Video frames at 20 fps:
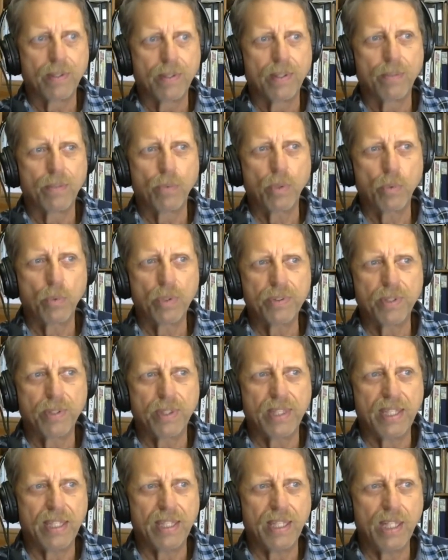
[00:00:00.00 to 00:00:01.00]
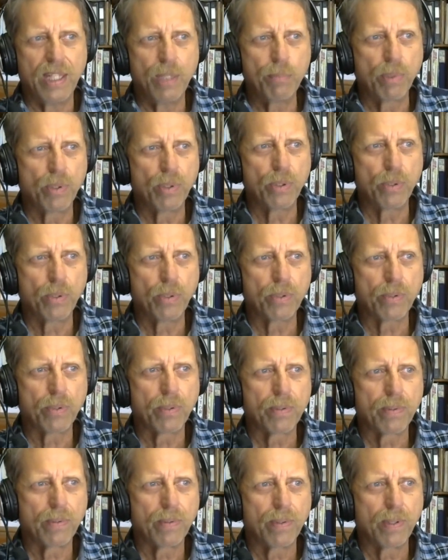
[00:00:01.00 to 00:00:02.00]
what was it, the Eber
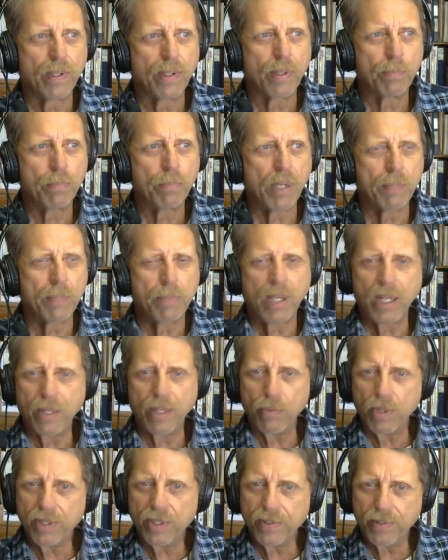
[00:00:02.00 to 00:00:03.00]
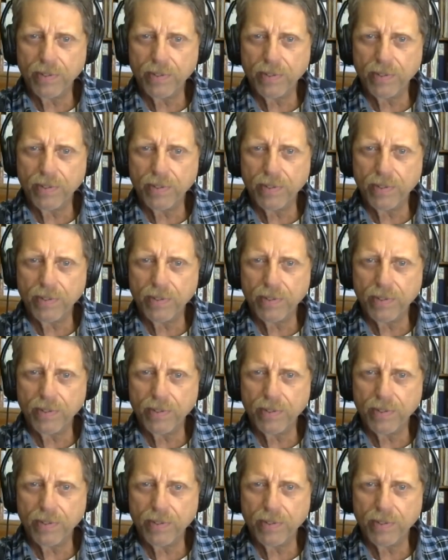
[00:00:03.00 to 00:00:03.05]
papyrus.